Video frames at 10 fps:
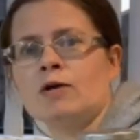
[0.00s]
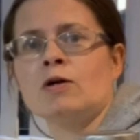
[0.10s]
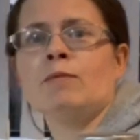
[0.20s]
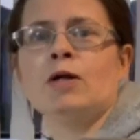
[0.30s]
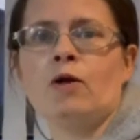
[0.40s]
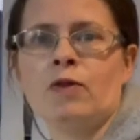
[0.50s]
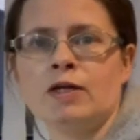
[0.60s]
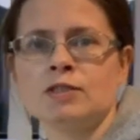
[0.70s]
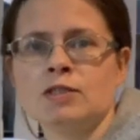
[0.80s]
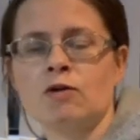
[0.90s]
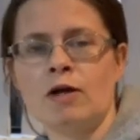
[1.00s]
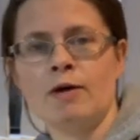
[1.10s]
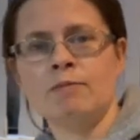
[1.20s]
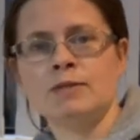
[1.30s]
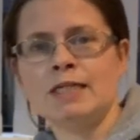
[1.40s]
comment on the
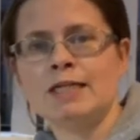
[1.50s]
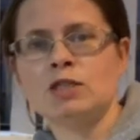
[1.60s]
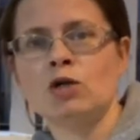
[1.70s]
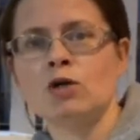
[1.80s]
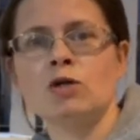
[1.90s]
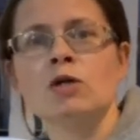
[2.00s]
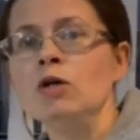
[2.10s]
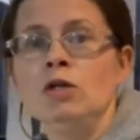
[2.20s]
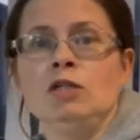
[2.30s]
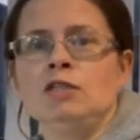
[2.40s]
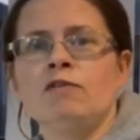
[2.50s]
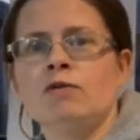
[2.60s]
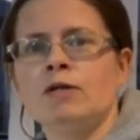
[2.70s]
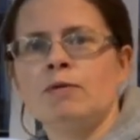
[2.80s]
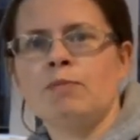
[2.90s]
Instagram, TikTok,
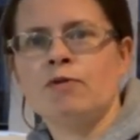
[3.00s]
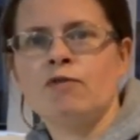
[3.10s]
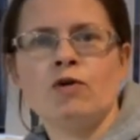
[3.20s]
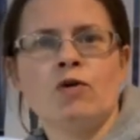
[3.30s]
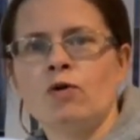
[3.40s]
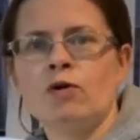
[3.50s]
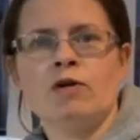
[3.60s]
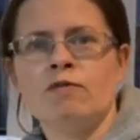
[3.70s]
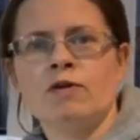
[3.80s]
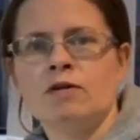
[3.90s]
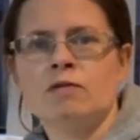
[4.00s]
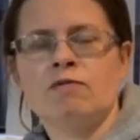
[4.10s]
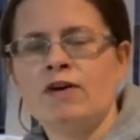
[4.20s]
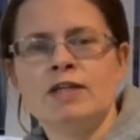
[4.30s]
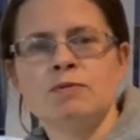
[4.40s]
whichever one you prefer, or even
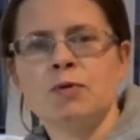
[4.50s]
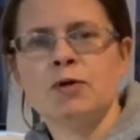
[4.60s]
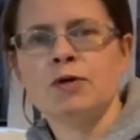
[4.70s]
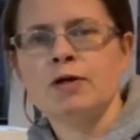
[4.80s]
Facebook,